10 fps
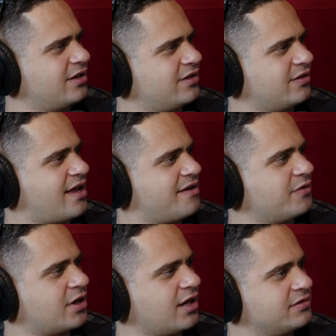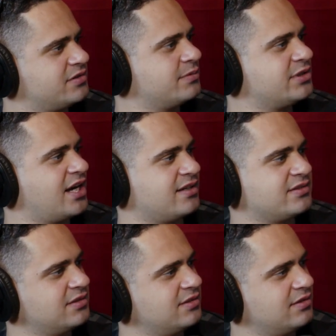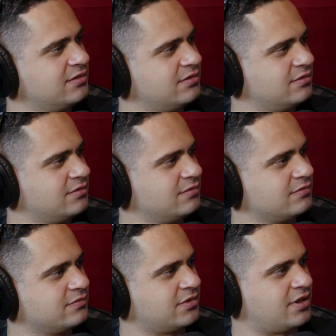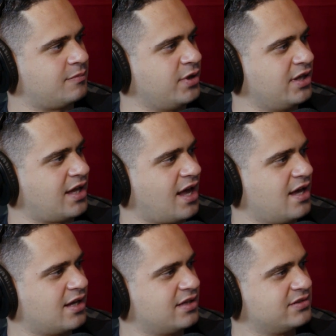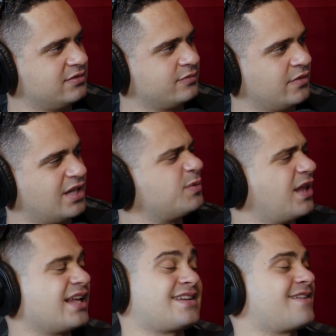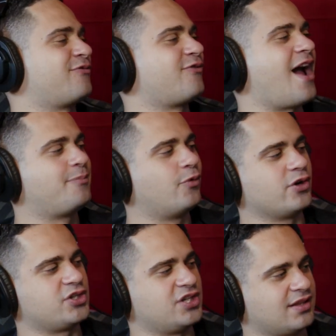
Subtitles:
to do that if you're kicking someone's ass? Being gay, I guess. That's like frat boy shit,